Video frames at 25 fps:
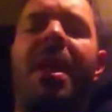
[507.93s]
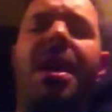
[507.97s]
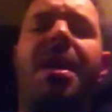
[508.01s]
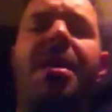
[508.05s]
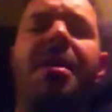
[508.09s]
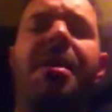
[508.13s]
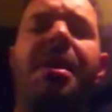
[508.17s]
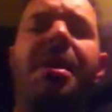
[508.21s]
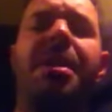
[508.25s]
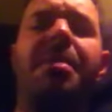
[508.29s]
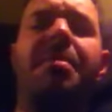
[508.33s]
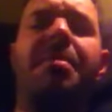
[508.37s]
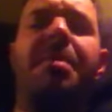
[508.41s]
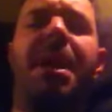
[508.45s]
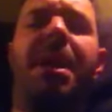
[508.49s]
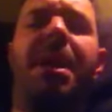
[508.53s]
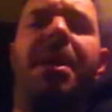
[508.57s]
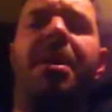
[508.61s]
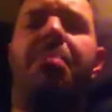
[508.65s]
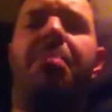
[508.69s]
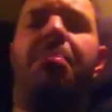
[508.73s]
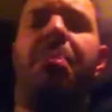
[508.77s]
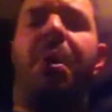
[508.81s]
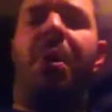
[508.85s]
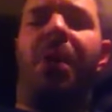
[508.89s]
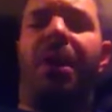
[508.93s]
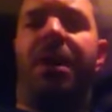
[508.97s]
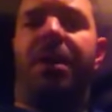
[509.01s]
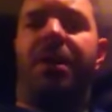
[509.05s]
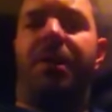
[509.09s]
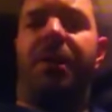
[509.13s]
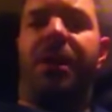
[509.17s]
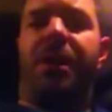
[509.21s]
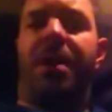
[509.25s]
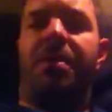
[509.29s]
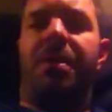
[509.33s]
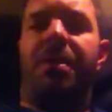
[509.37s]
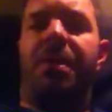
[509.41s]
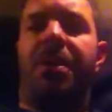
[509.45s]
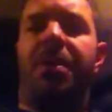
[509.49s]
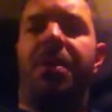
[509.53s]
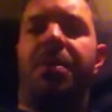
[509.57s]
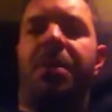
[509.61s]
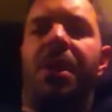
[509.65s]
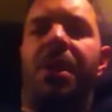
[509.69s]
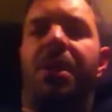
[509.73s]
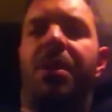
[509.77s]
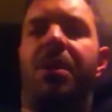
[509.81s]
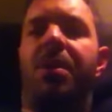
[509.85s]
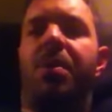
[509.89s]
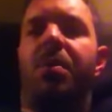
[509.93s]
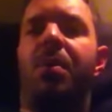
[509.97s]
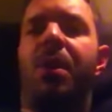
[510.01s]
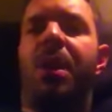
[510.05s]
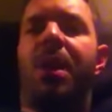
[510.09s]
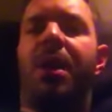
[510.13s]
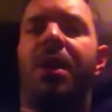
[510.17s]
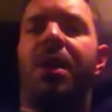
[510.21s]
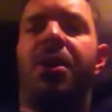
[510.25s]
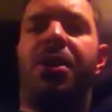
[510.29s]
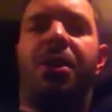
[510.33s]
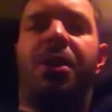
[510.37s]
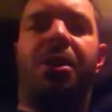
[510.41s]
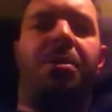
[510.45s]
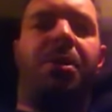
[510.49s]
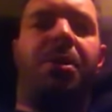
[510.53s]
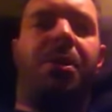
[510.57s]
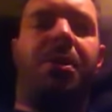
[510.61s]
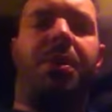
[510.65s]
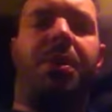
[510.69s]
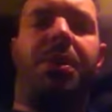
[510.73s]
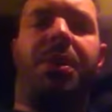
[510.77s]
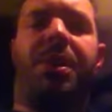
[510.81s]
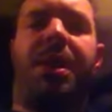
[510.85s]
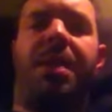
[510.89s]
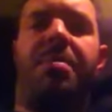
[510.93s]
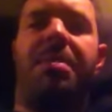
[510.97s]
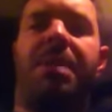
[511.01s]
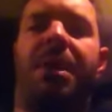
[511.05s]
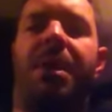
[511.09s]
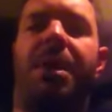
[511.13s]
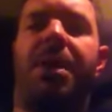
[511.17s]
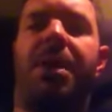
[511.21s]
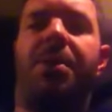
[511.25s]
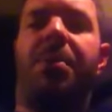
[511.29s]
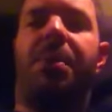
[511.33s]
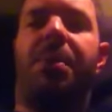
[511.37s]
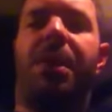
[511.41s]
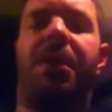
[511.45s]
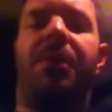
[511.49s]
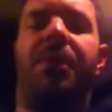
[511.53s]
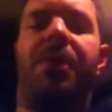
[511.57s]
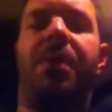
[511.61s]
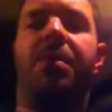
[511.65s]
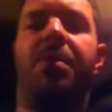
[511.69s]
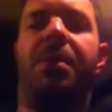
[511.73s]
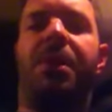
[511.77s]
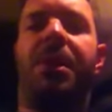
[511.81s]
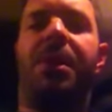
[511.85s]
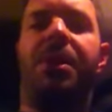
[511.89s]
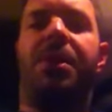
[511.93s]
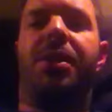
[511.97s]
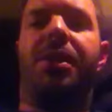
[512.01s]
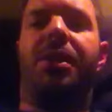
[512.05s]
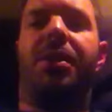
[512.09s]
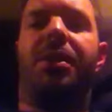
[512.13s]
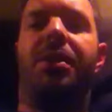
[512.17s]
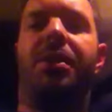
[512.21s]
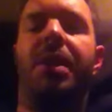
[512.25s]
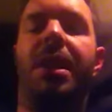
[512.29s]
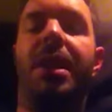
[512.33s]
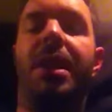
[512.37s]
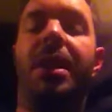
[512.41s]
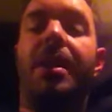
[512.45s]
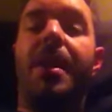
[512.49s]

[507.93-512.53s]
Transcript: I'm going to make a point of coming to one of your workshops, your seminars, whatever you want to do,